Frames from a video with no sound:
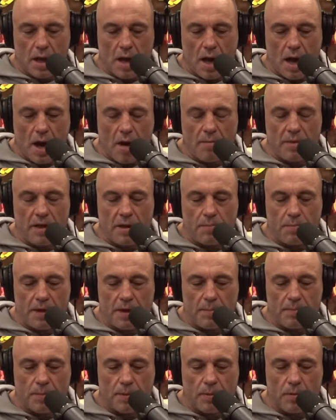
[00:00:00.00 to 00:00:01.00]
how many
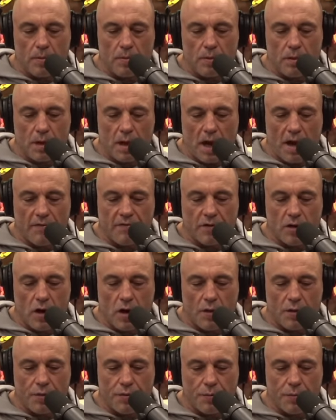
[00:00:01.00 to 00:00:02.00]
people have
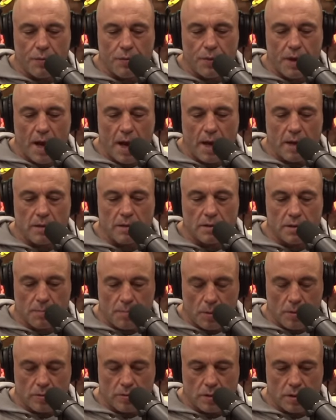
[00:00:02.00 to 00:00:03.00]
gone through that,
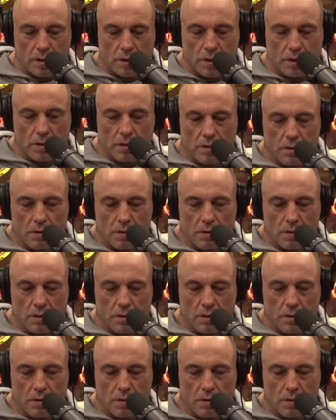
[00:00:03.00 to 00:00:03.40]
supposedly?